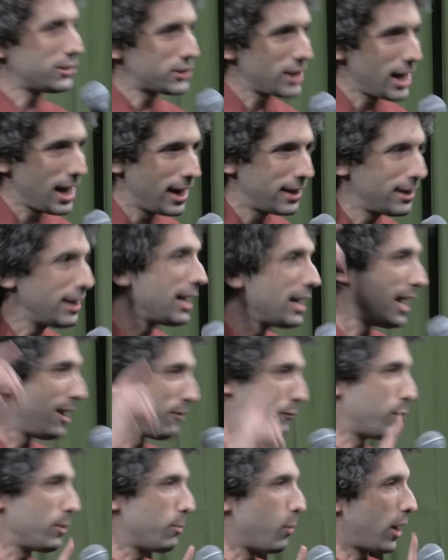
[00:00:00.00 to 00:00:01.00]
said
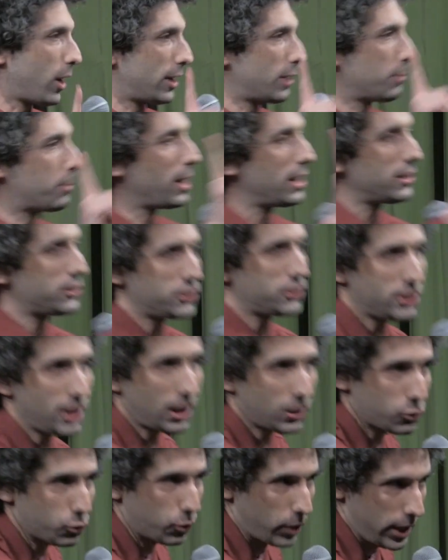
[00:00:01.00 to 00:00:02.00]
if we wanted to pay
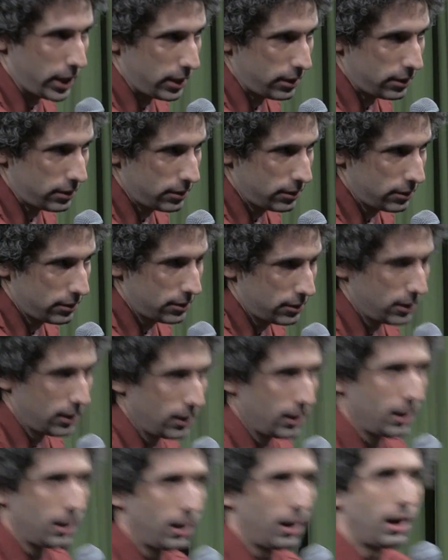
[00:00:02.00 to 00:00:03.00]
$6,000.
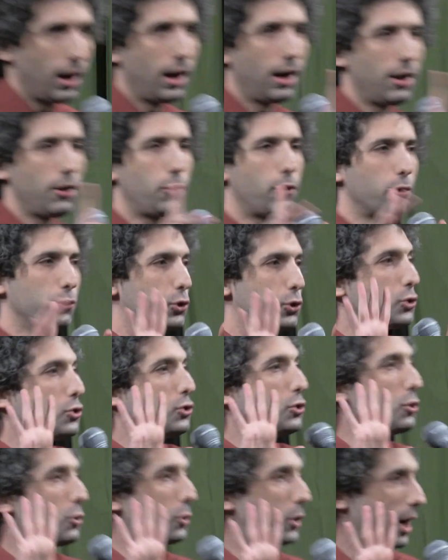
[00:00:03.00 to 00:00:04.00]
There's a
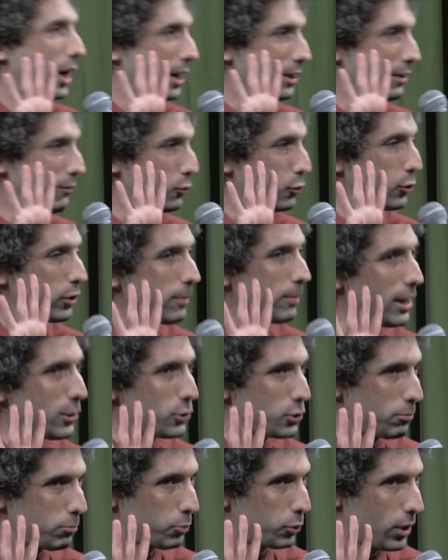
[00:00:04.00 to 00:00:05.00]
new kind of
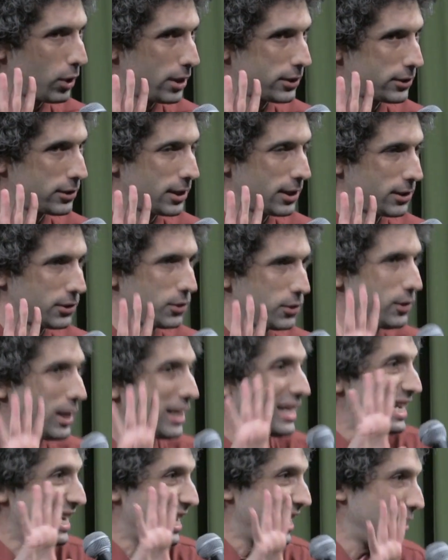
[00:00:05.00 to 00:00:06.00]
cremation process
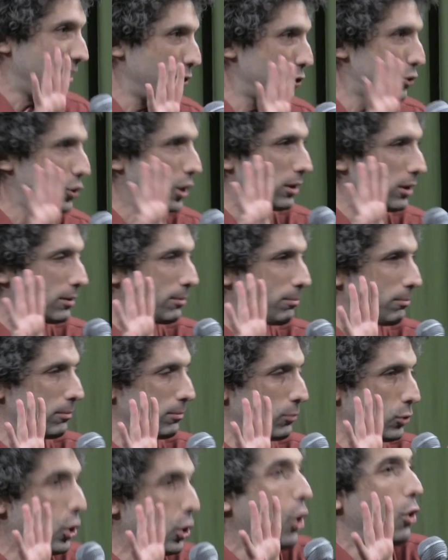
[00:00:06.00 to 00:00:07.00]
that is
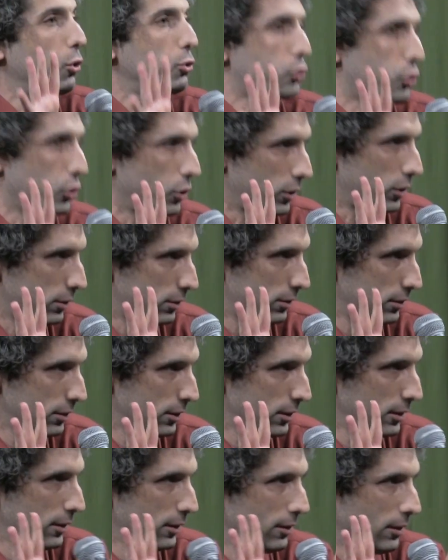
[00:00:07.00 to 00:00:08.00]
kosher
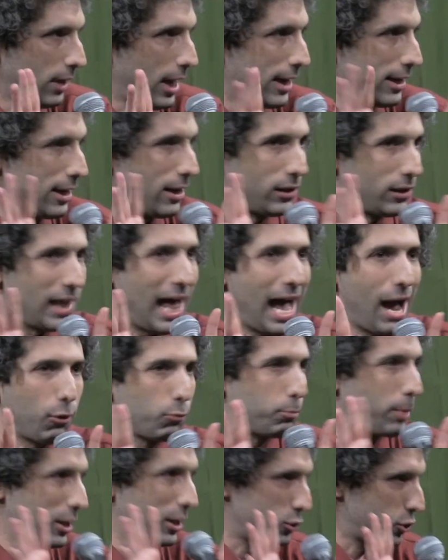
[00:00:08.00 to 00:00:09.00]
and
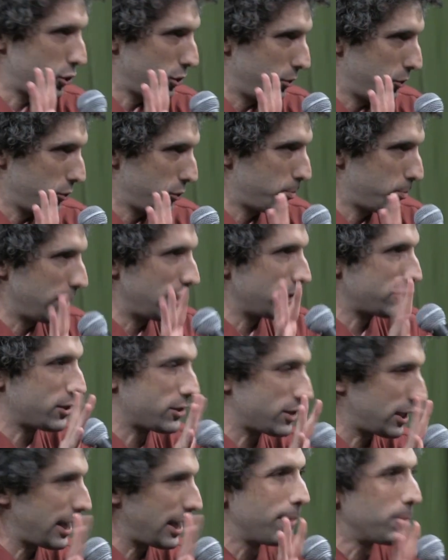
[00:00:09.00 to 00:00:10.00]
allowed by Jews because
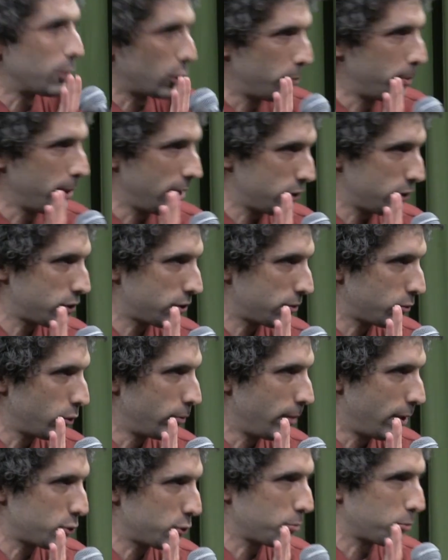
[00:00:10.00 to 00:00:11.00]
it's a chemical-based
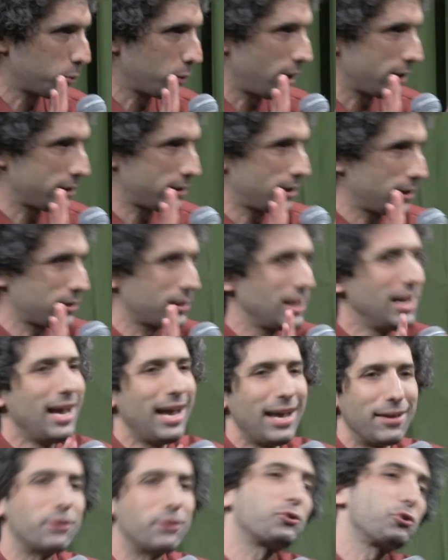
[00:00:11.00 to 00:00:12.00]
cremation process.
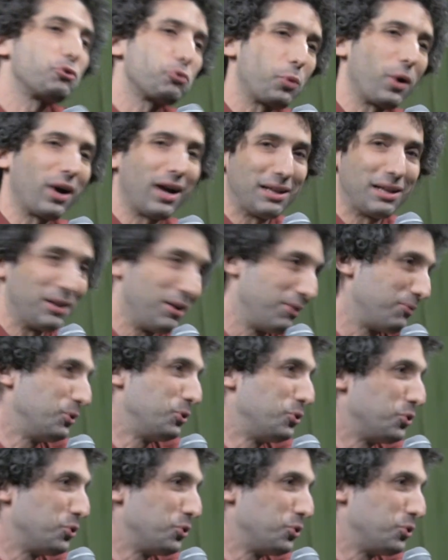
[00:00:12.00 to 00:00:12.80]
And this is why I love the